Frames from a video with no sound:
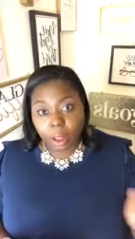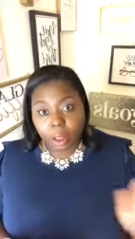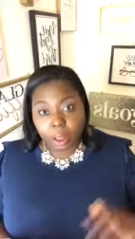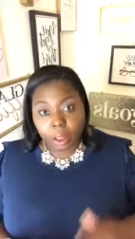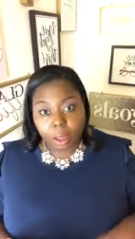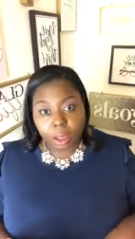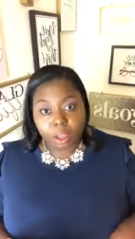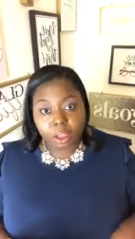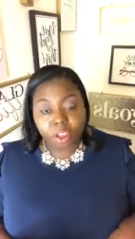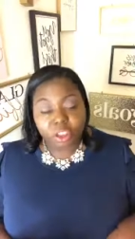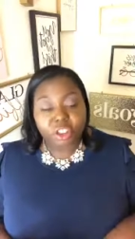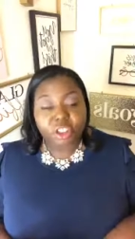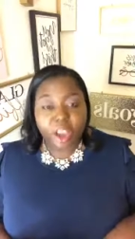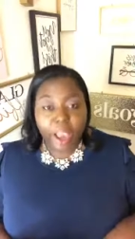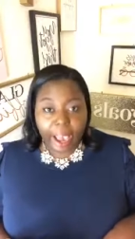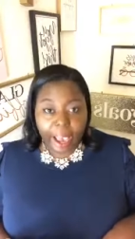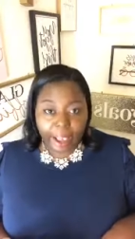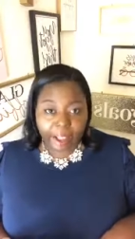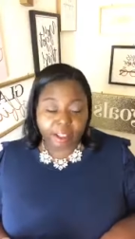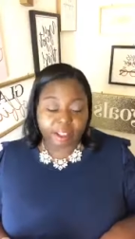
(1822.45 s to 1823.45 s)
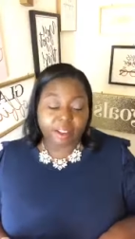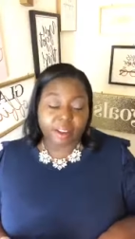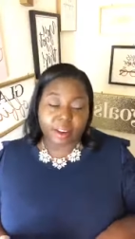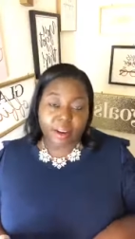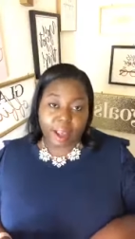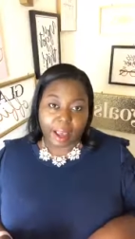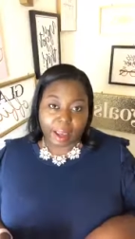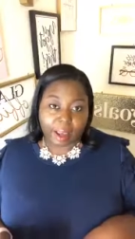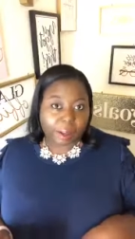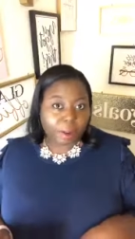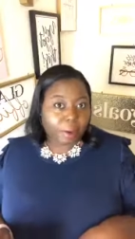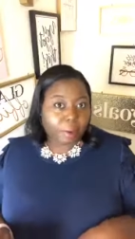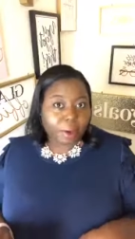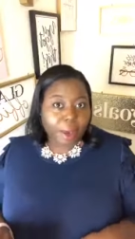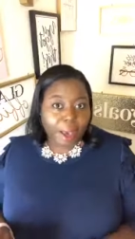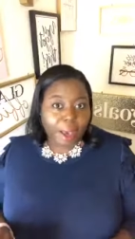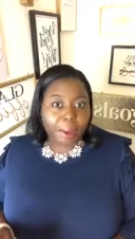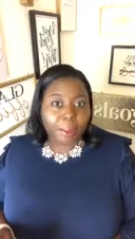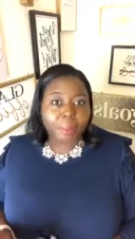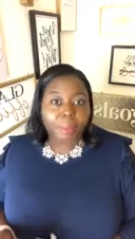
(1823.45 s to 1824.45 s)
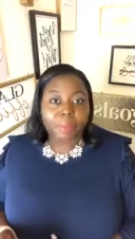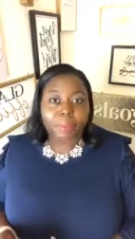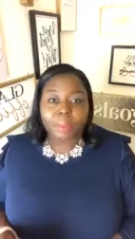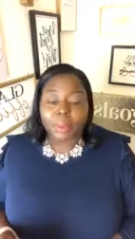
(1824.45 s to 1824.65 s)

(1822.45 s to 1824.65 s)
the chat tonight, okay?